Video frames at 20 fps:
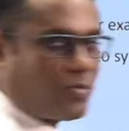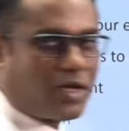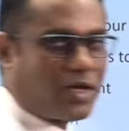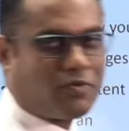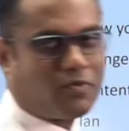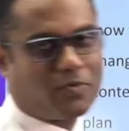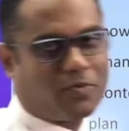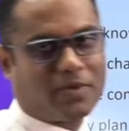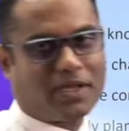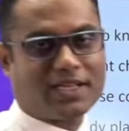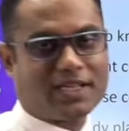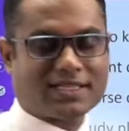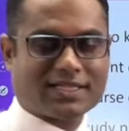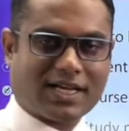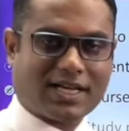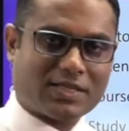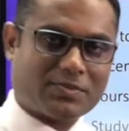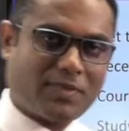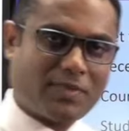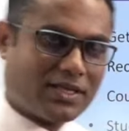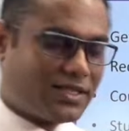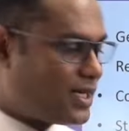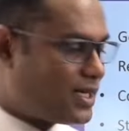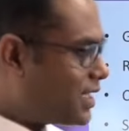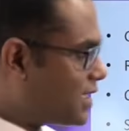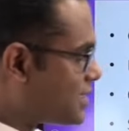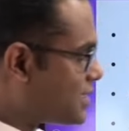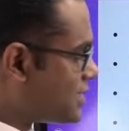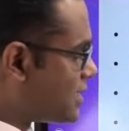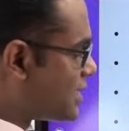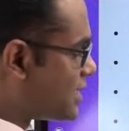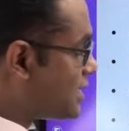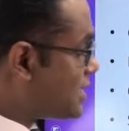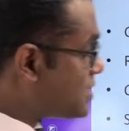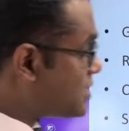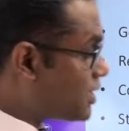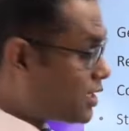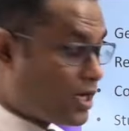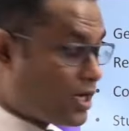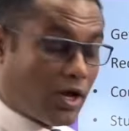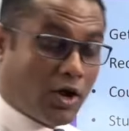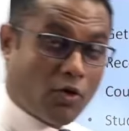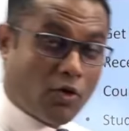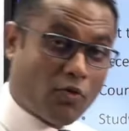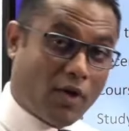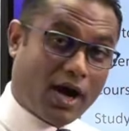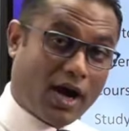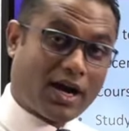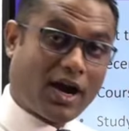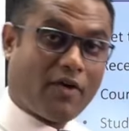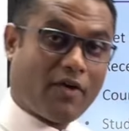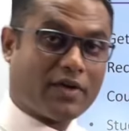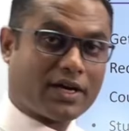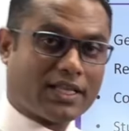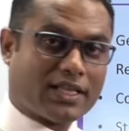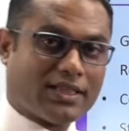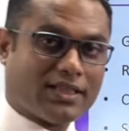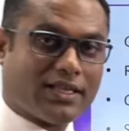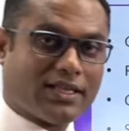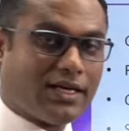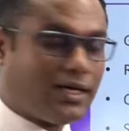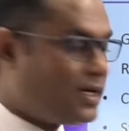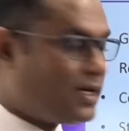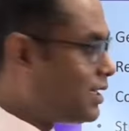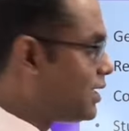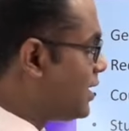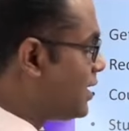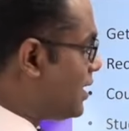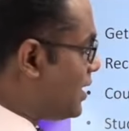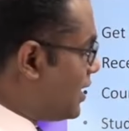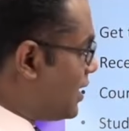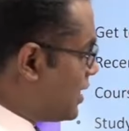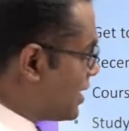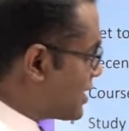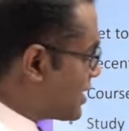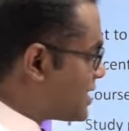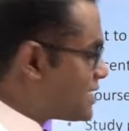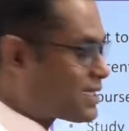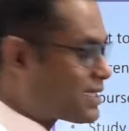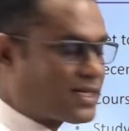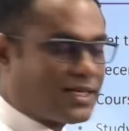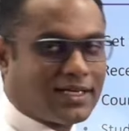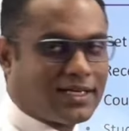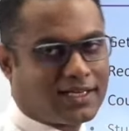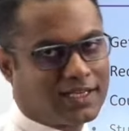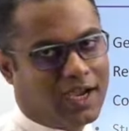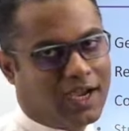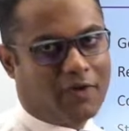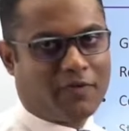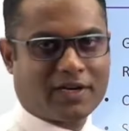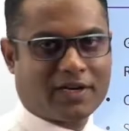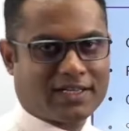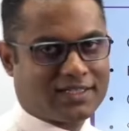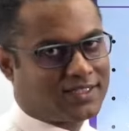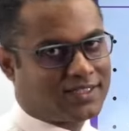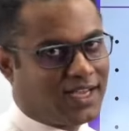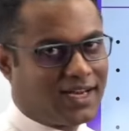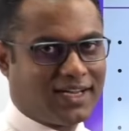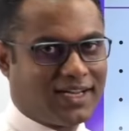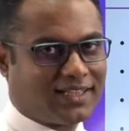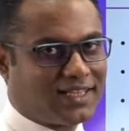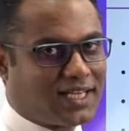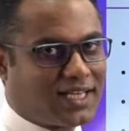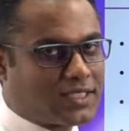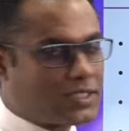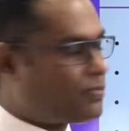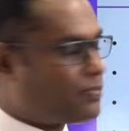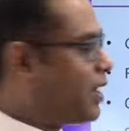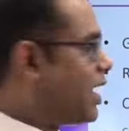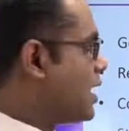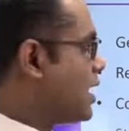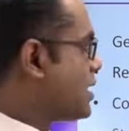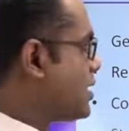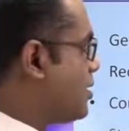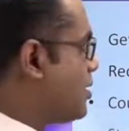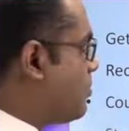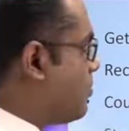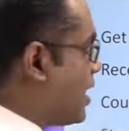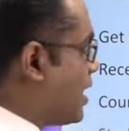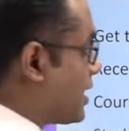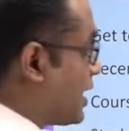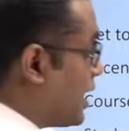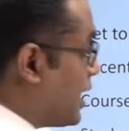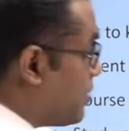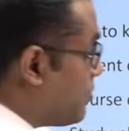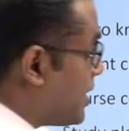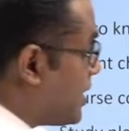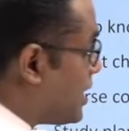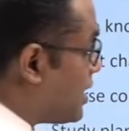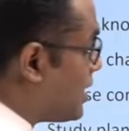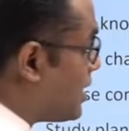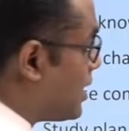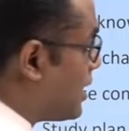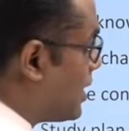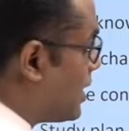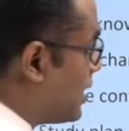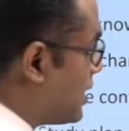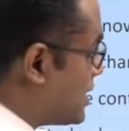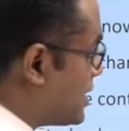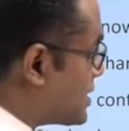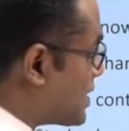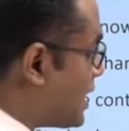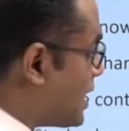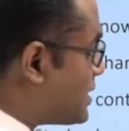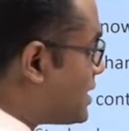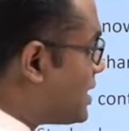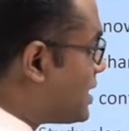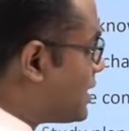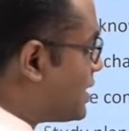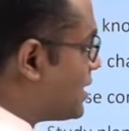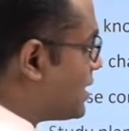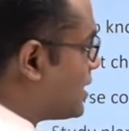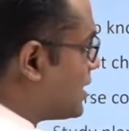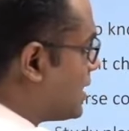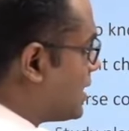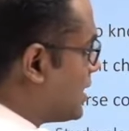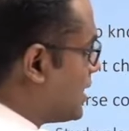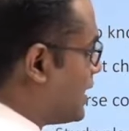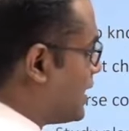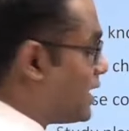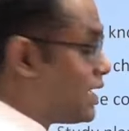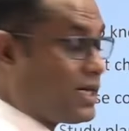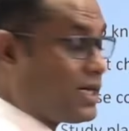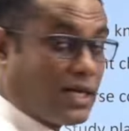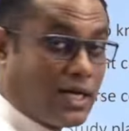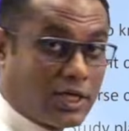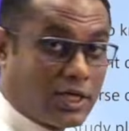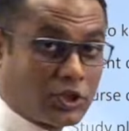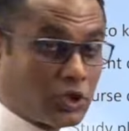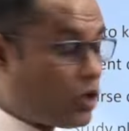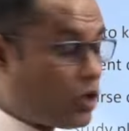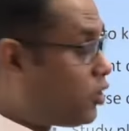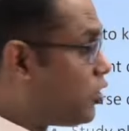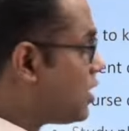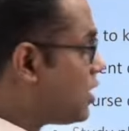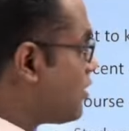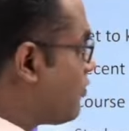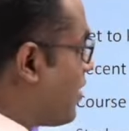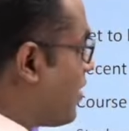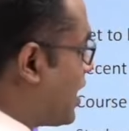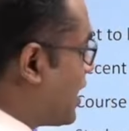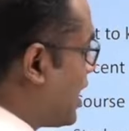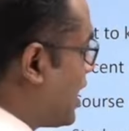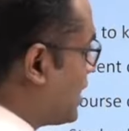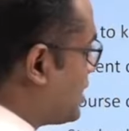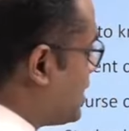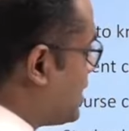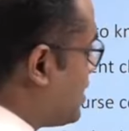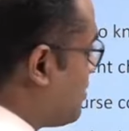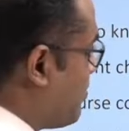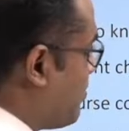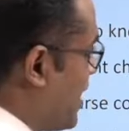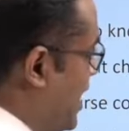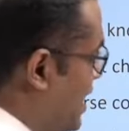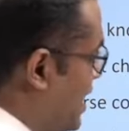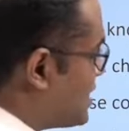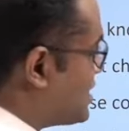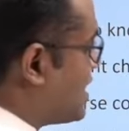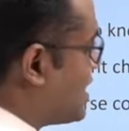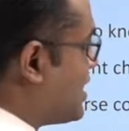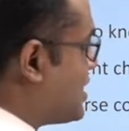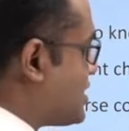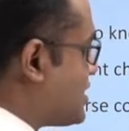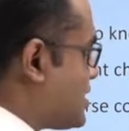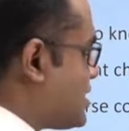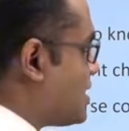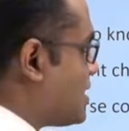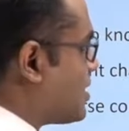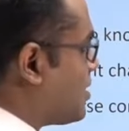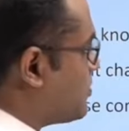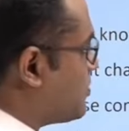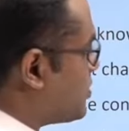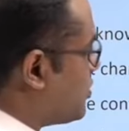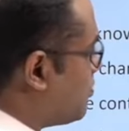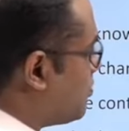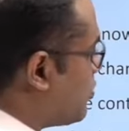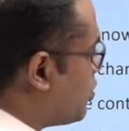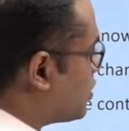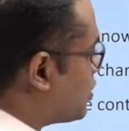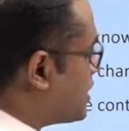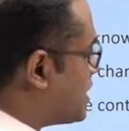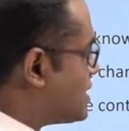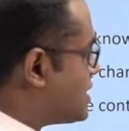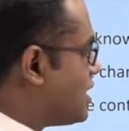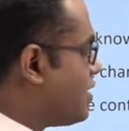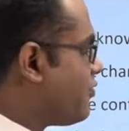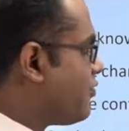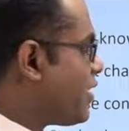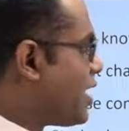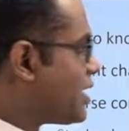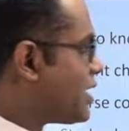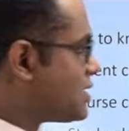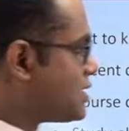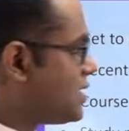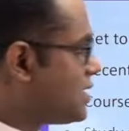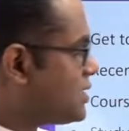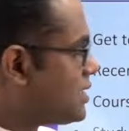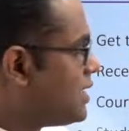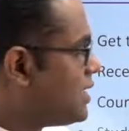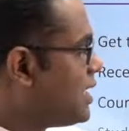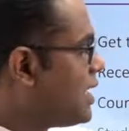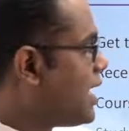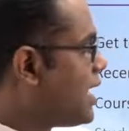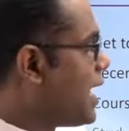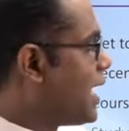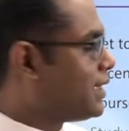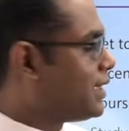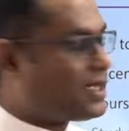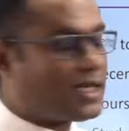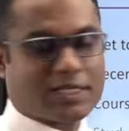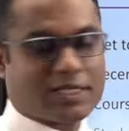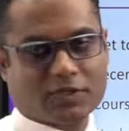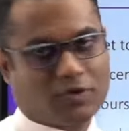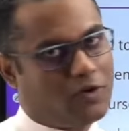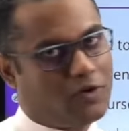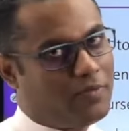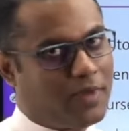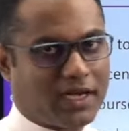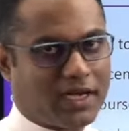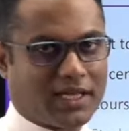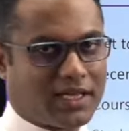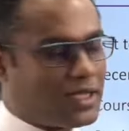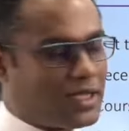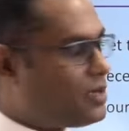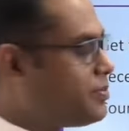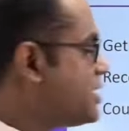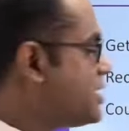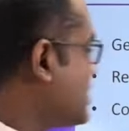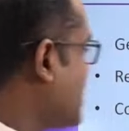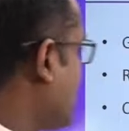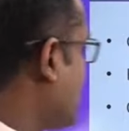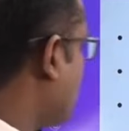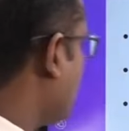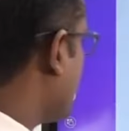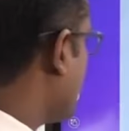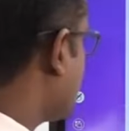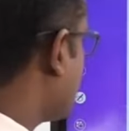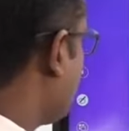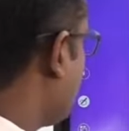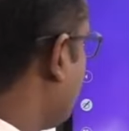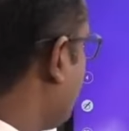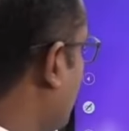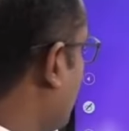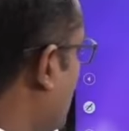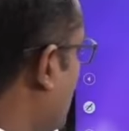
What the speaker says: topic would be discussed by the lecturers who are covering the risk, governance and ethics part. But I'll be discussing in a short what are the main changes in terms of both SLFRSs and the risk of material misstatements.